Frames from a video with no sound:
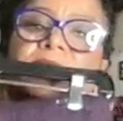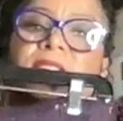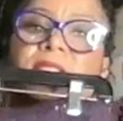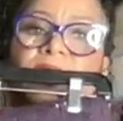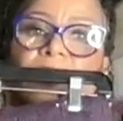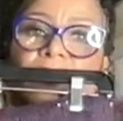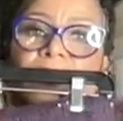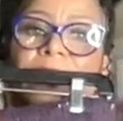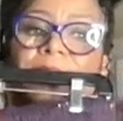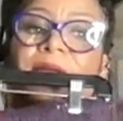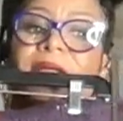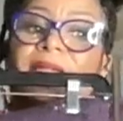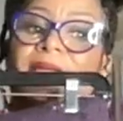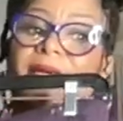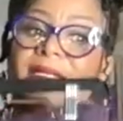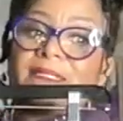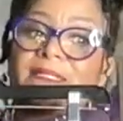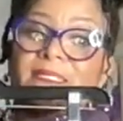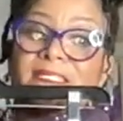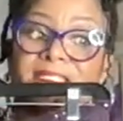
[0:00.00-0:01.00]
So I'm gonna
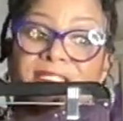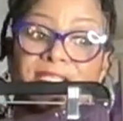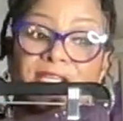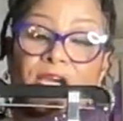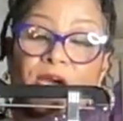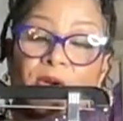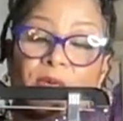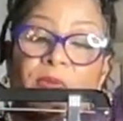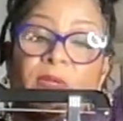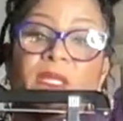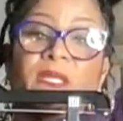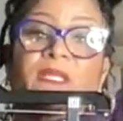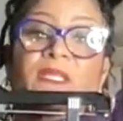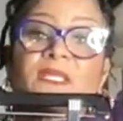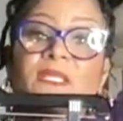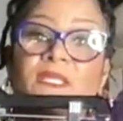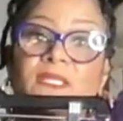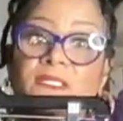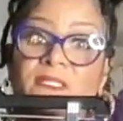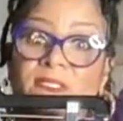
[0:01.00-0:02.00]
let these go.
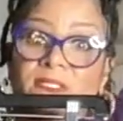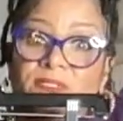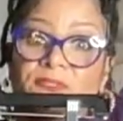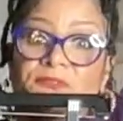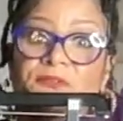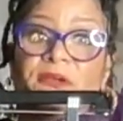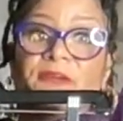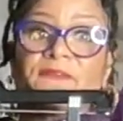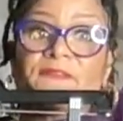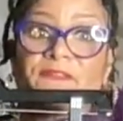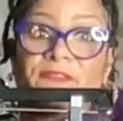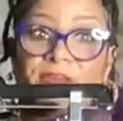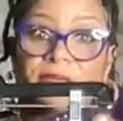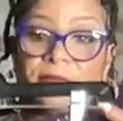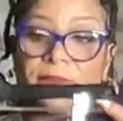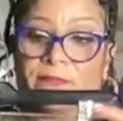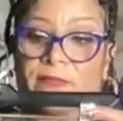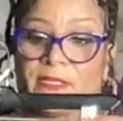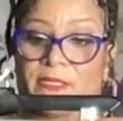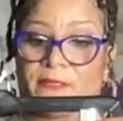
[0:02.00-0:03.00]
These do fit
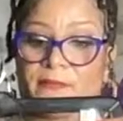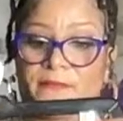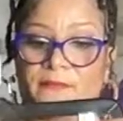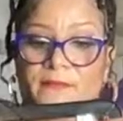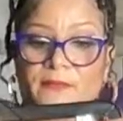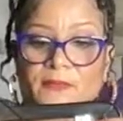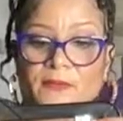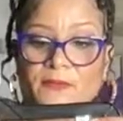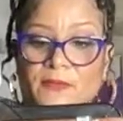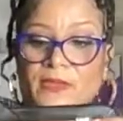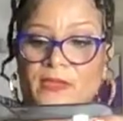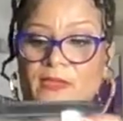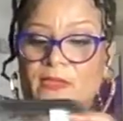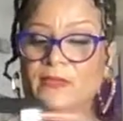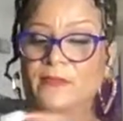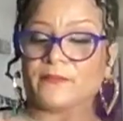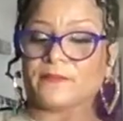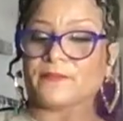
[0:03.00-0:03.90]
me, okay?